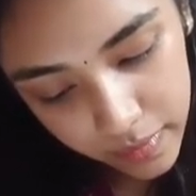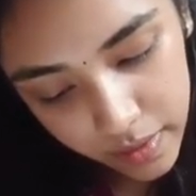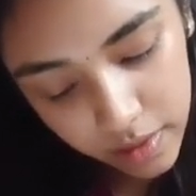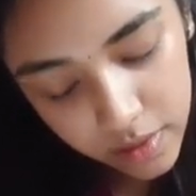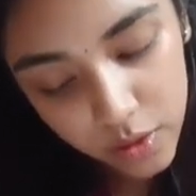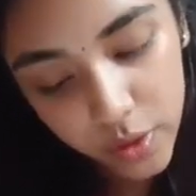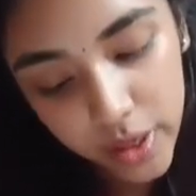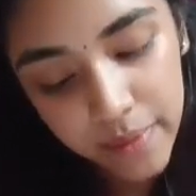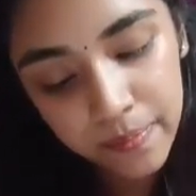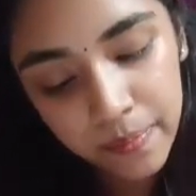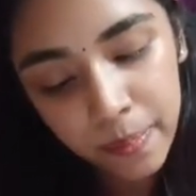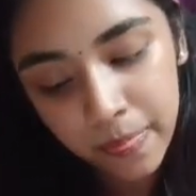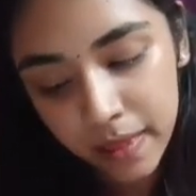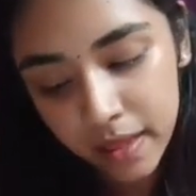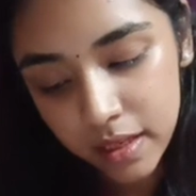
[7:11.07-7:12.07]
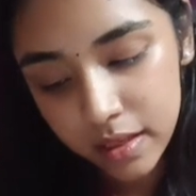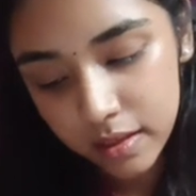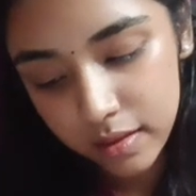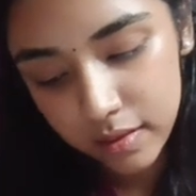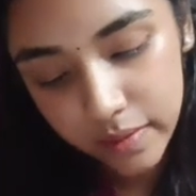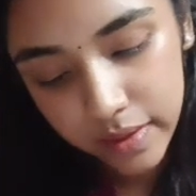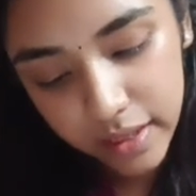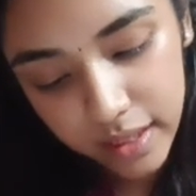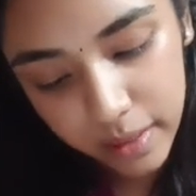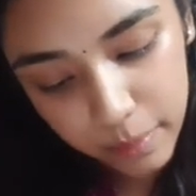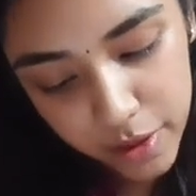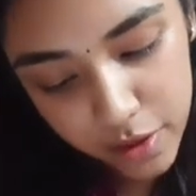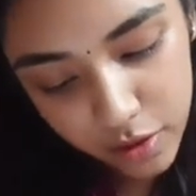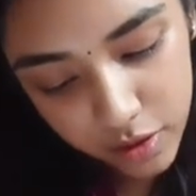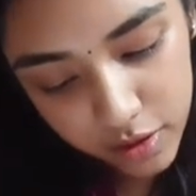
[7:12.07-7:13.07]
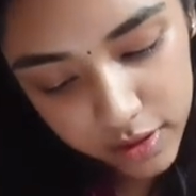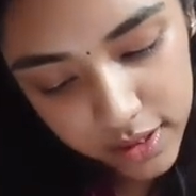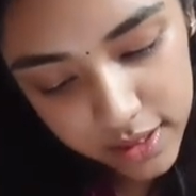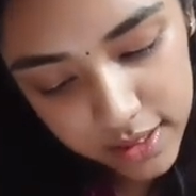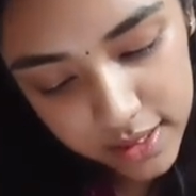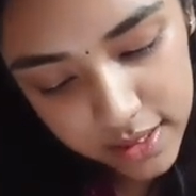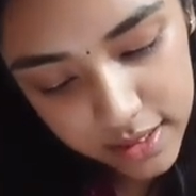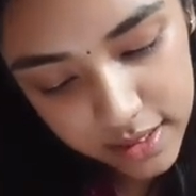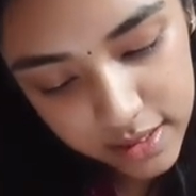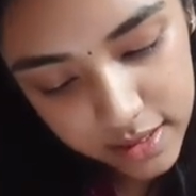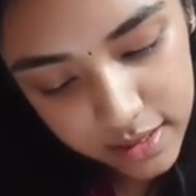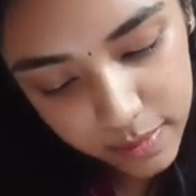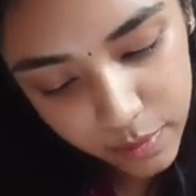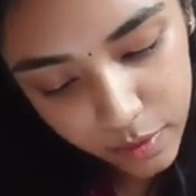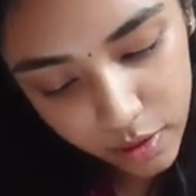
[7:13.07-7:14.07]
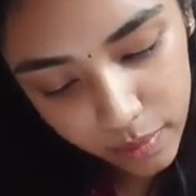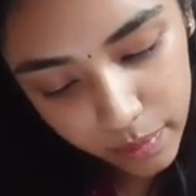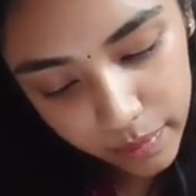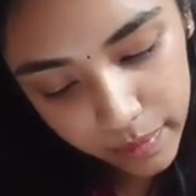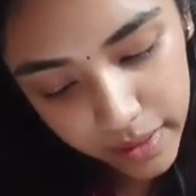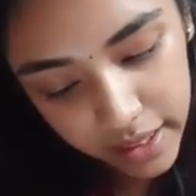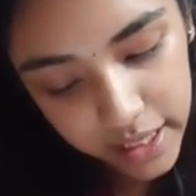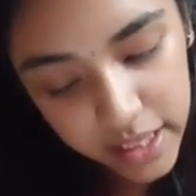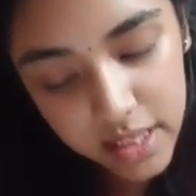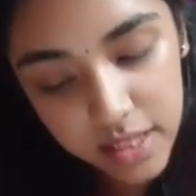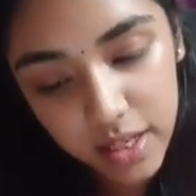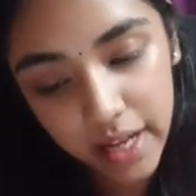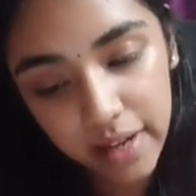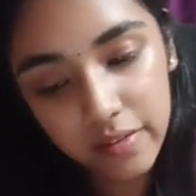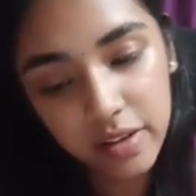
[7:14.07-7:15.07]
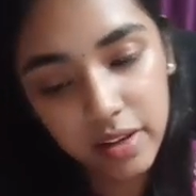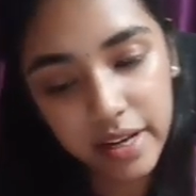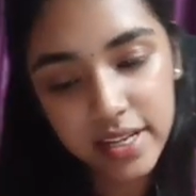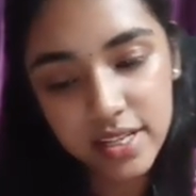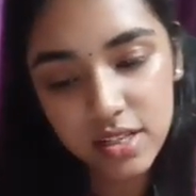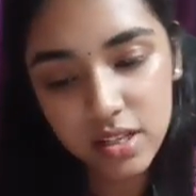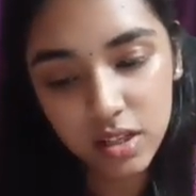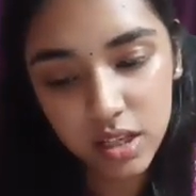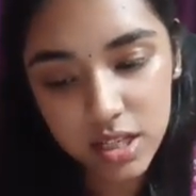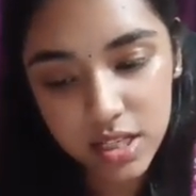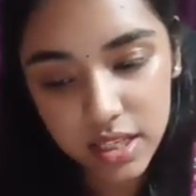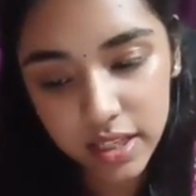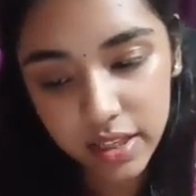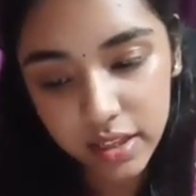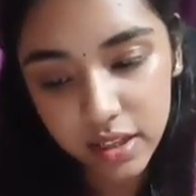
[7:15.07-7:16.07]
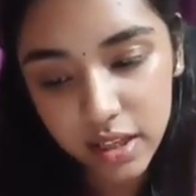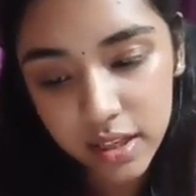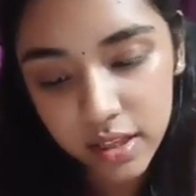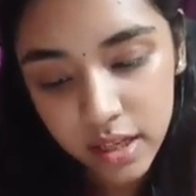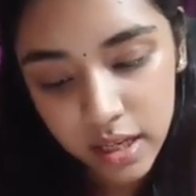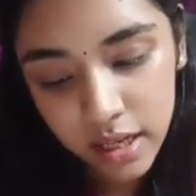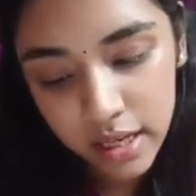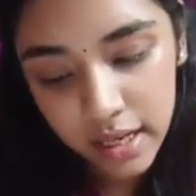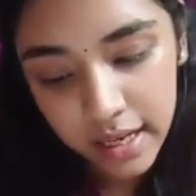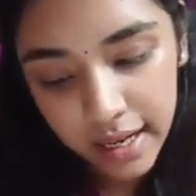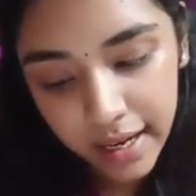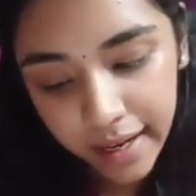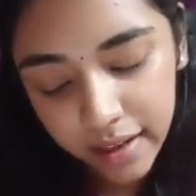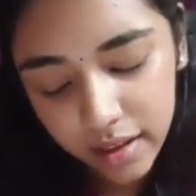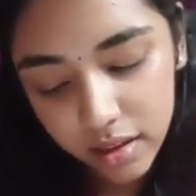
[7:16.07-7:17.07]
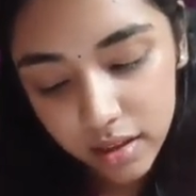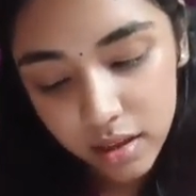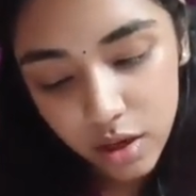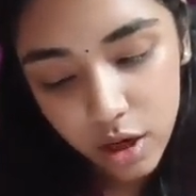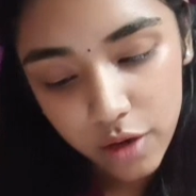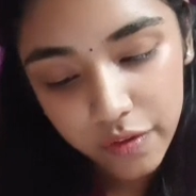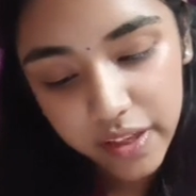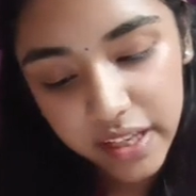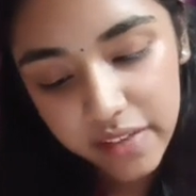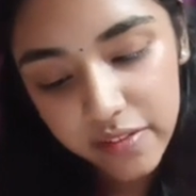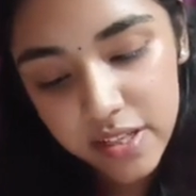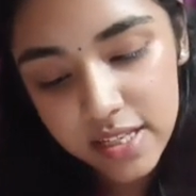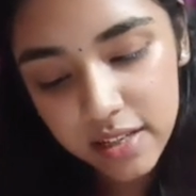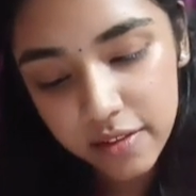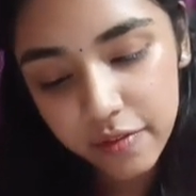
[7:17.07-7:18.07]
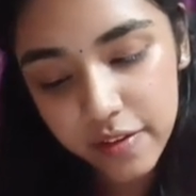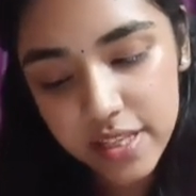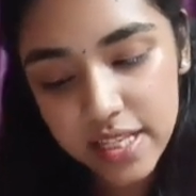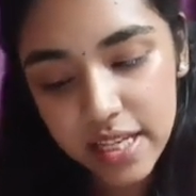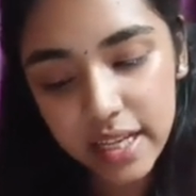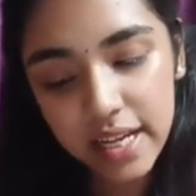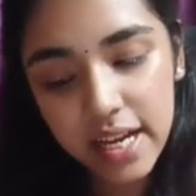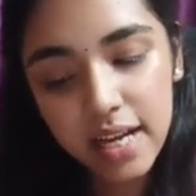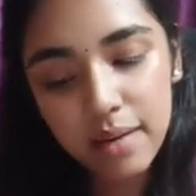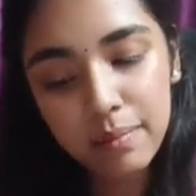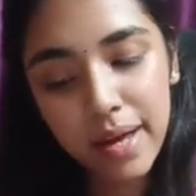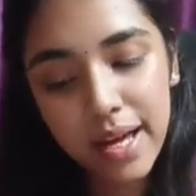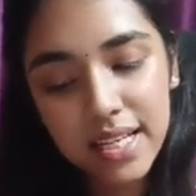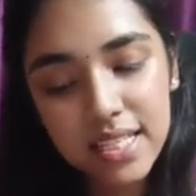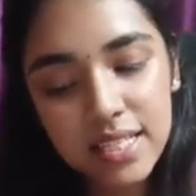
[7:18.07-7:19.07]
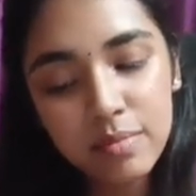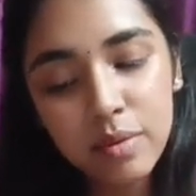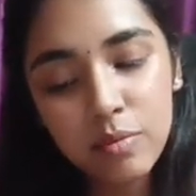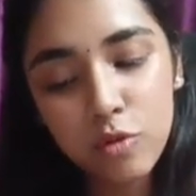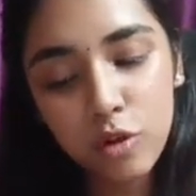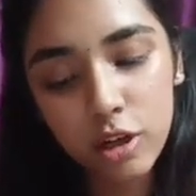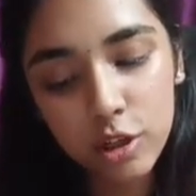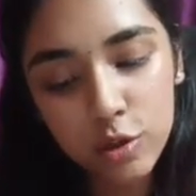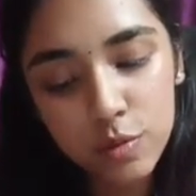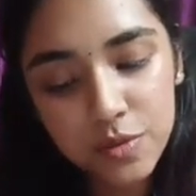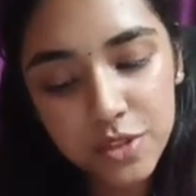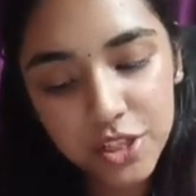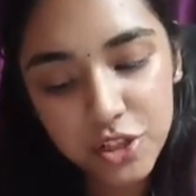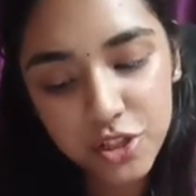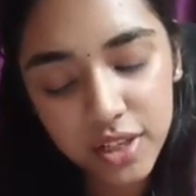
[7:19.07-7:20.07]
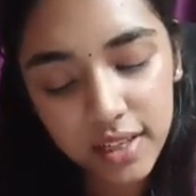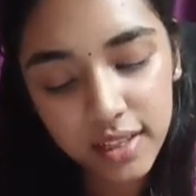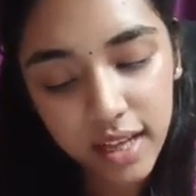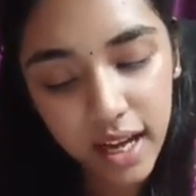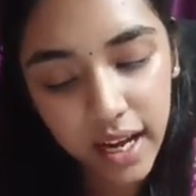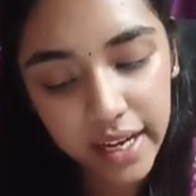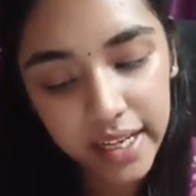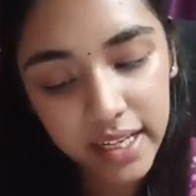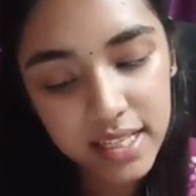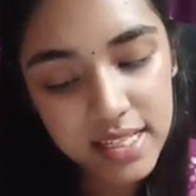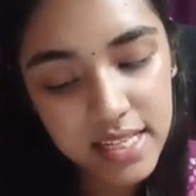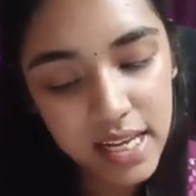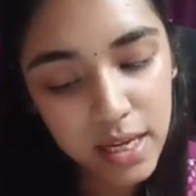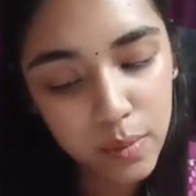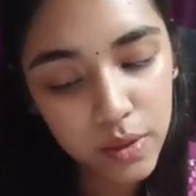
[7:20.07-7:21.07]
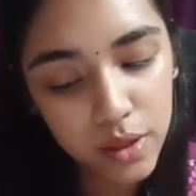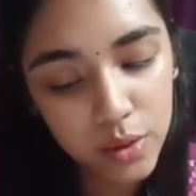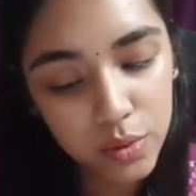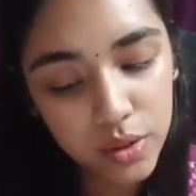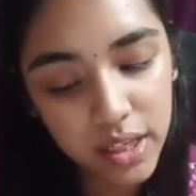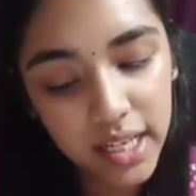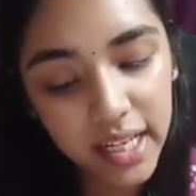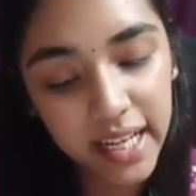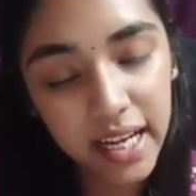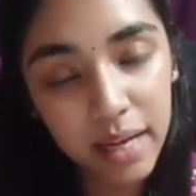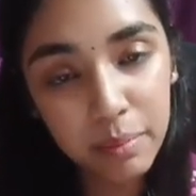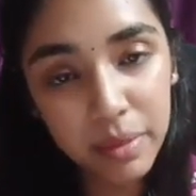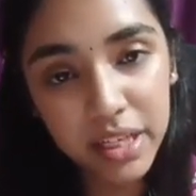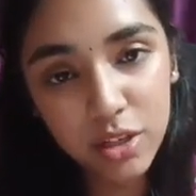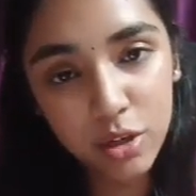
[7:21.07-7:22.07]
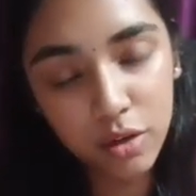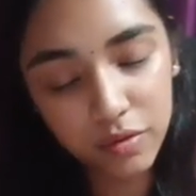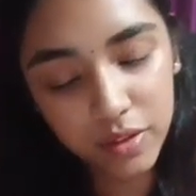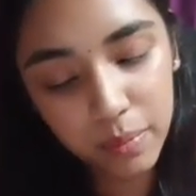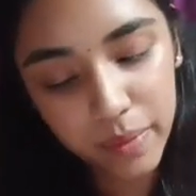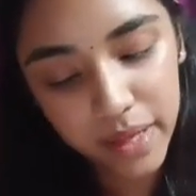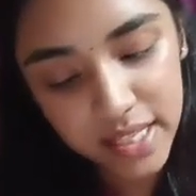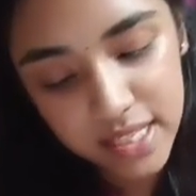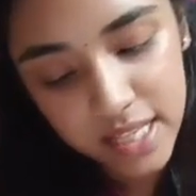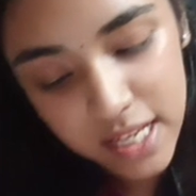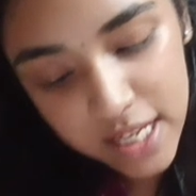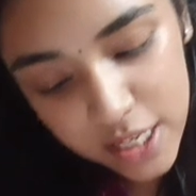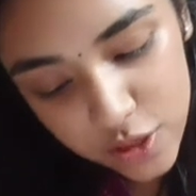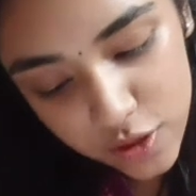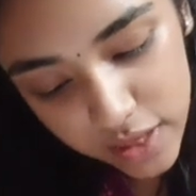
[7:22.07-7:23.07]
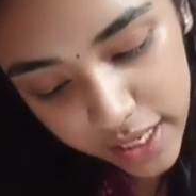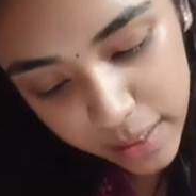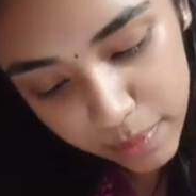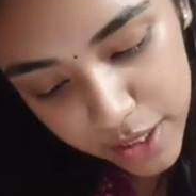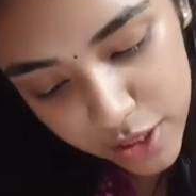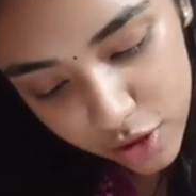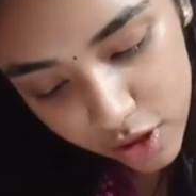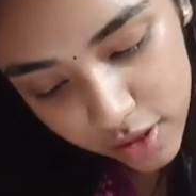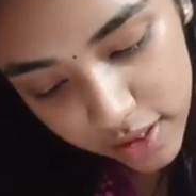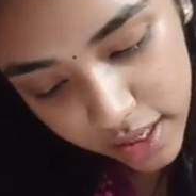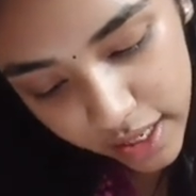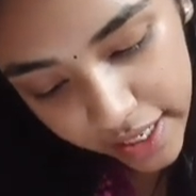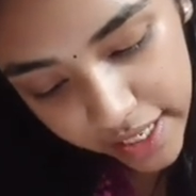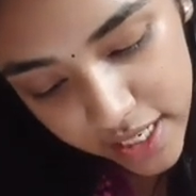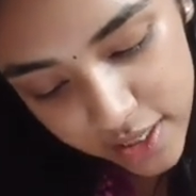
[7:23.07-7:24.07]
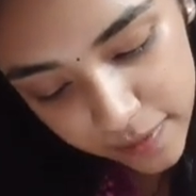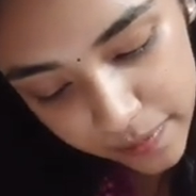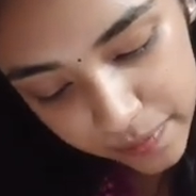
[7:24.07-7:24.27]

Okay. Let me draw this properly. I have a right circular cylinder and of a given surface area and maximum volume such that the height is equal to the diameter of the base. So let me draw the height.